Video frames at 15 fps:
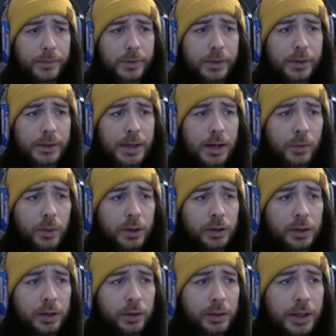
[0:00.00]
now we're going
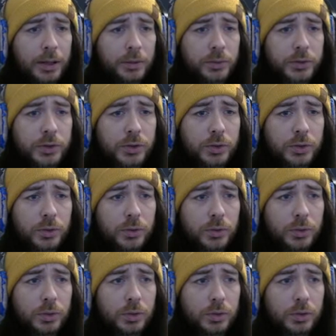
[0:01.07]
to go down
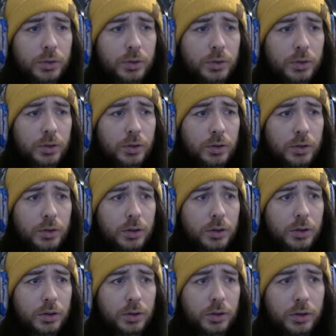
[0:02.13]
to
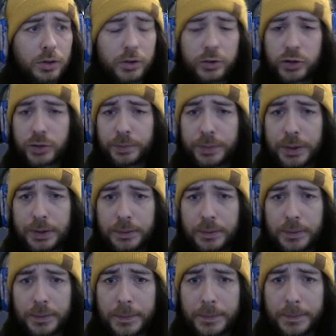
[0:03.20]
the jumping
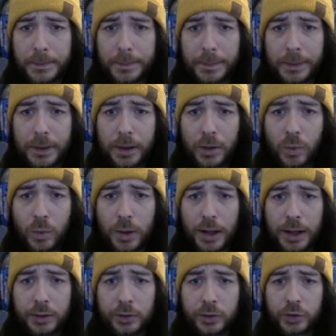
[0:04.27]

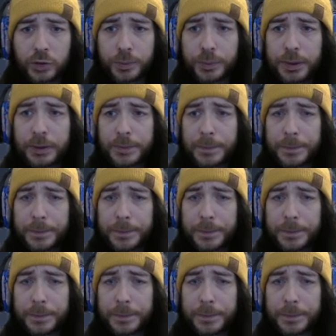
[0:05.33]
handle jumping